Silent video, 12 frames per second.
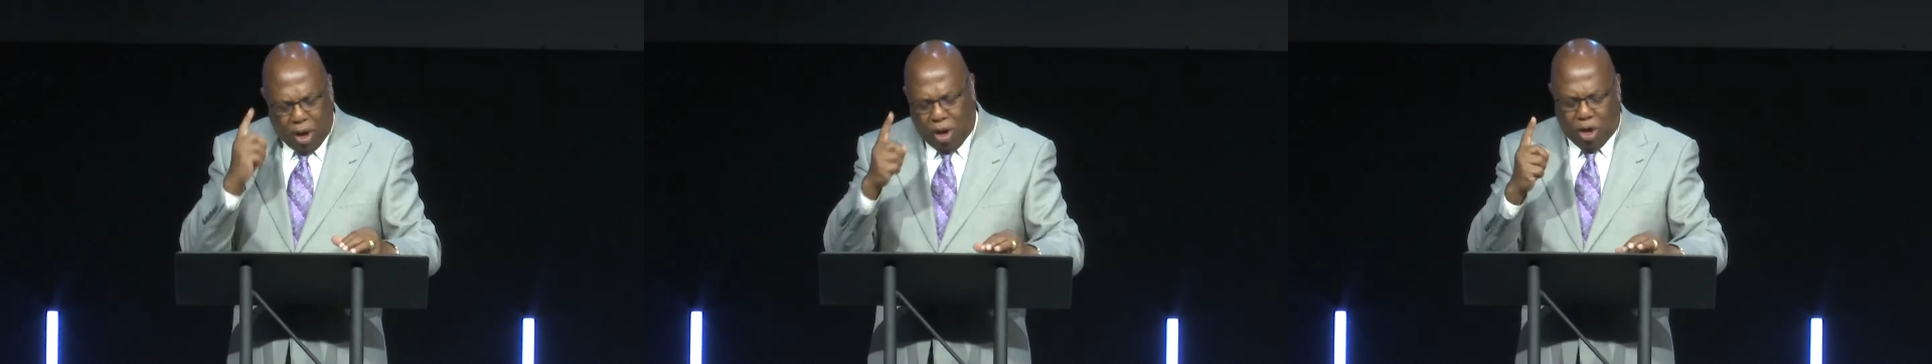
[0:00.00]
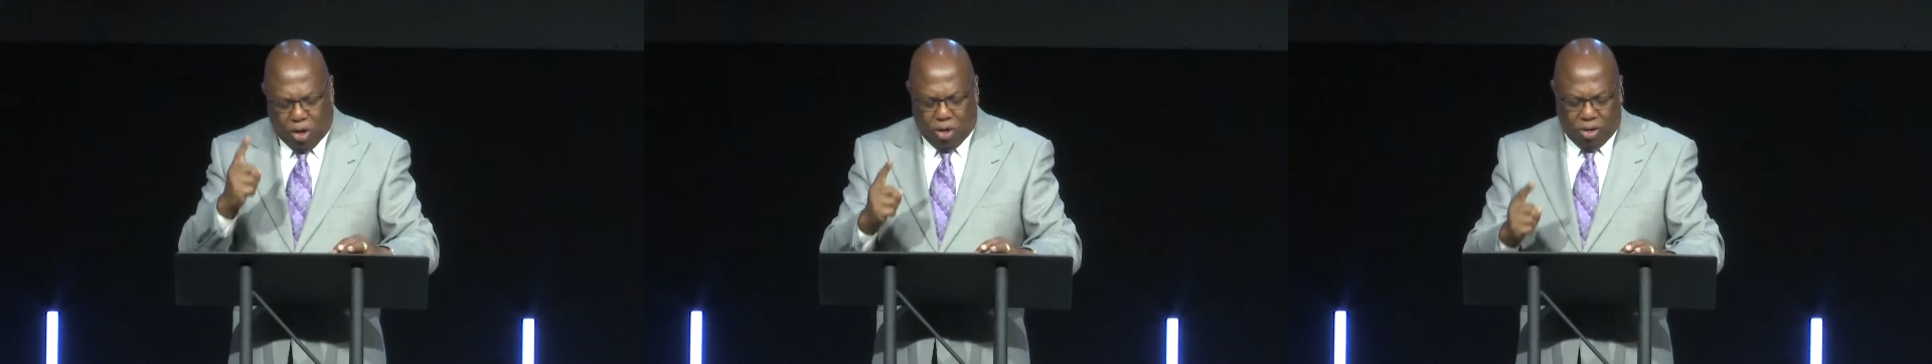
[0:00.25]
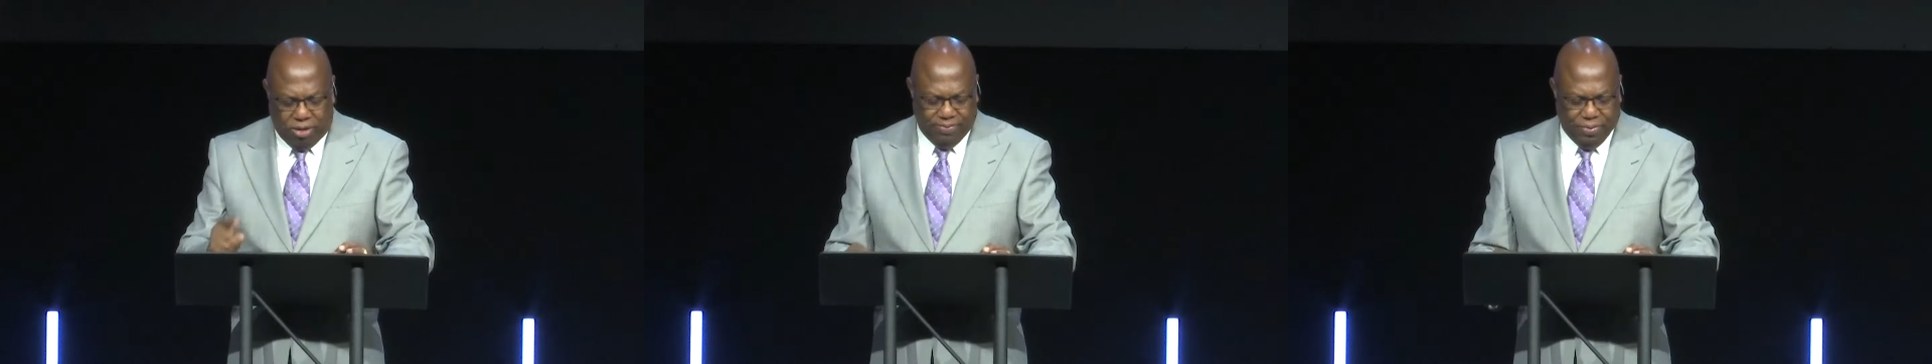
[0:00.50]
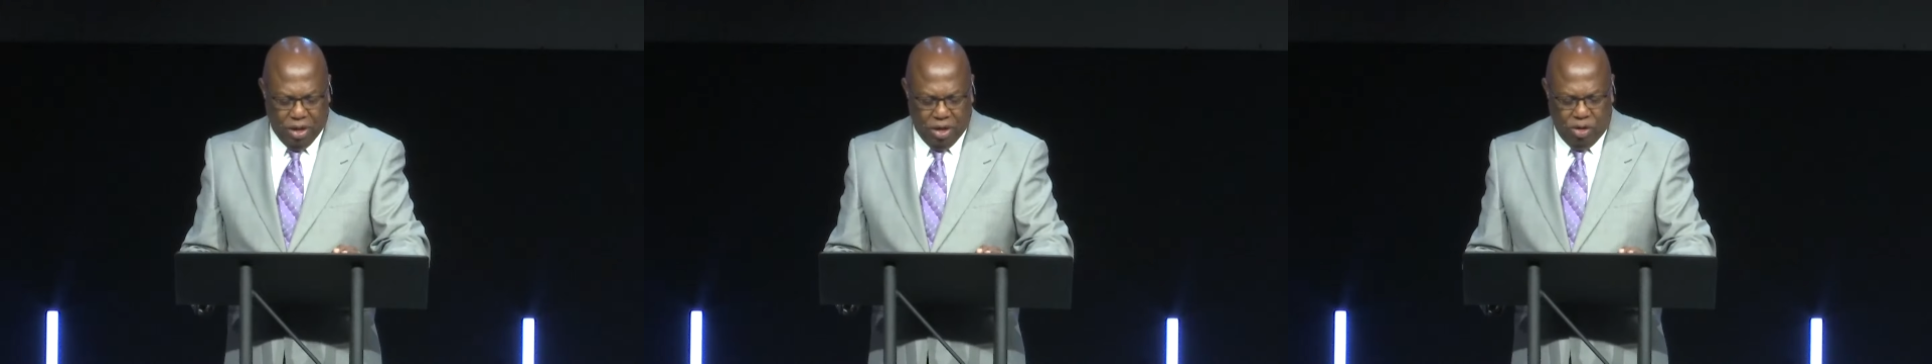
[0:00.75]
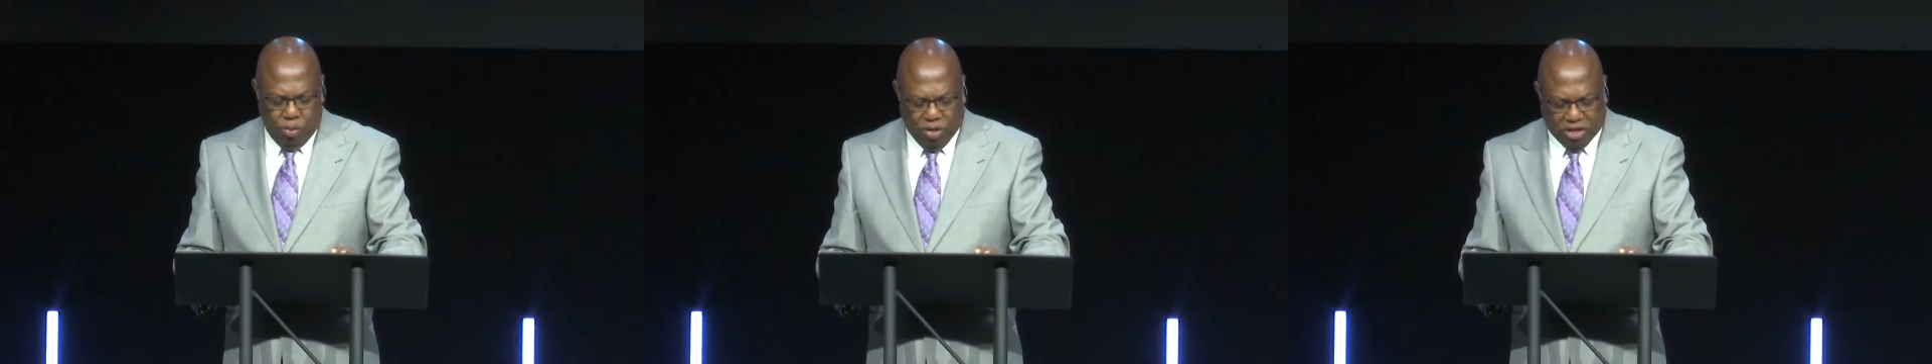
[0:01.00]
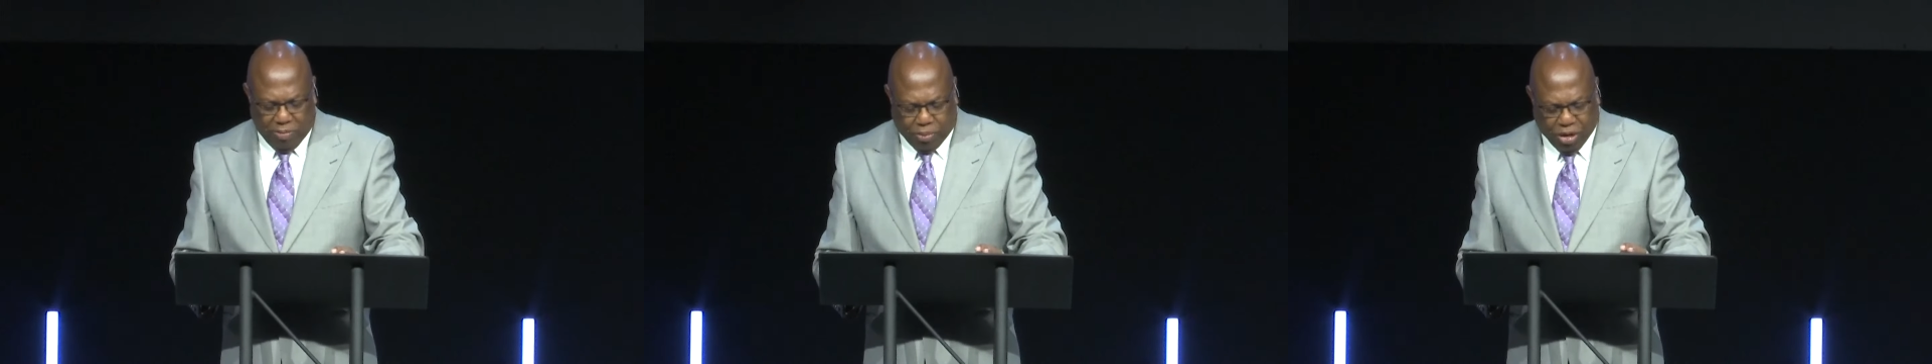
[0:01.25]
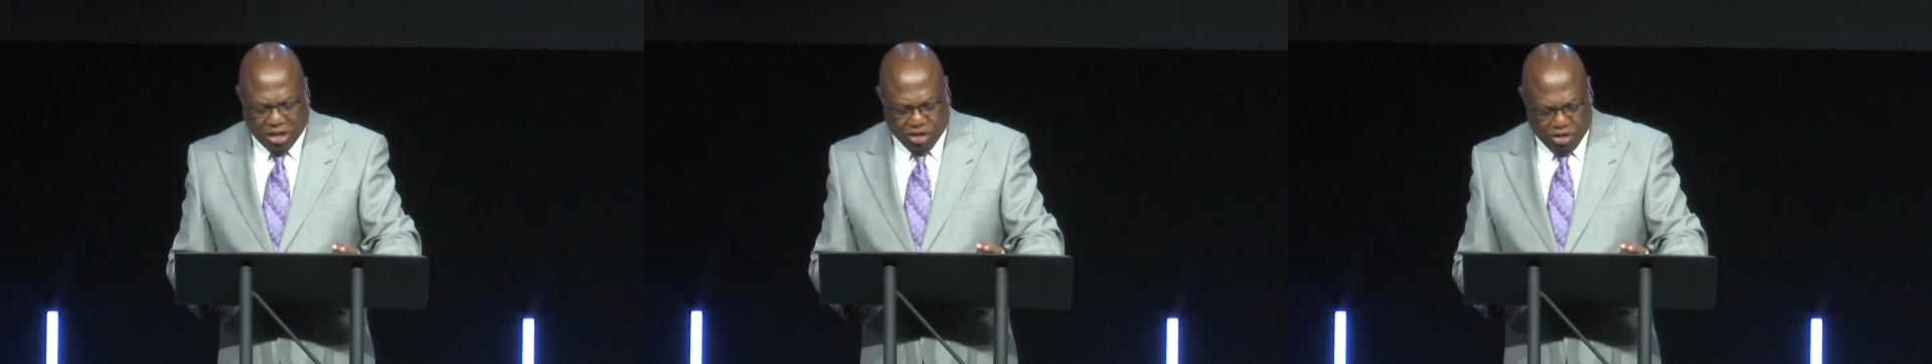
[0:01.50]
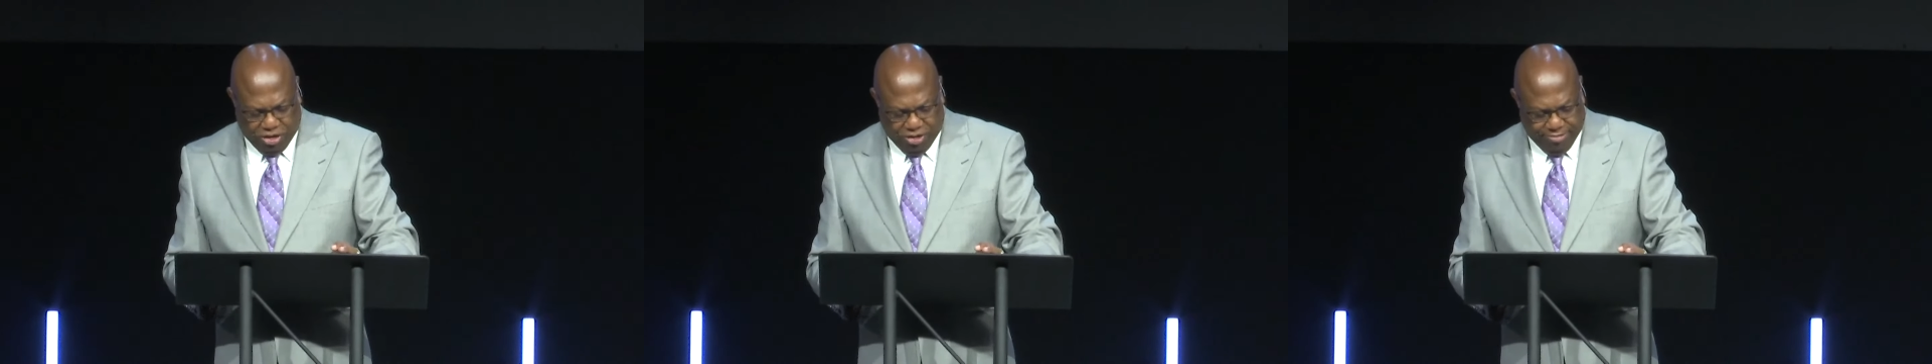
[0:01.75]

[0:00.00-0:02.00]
Paul was a preacher.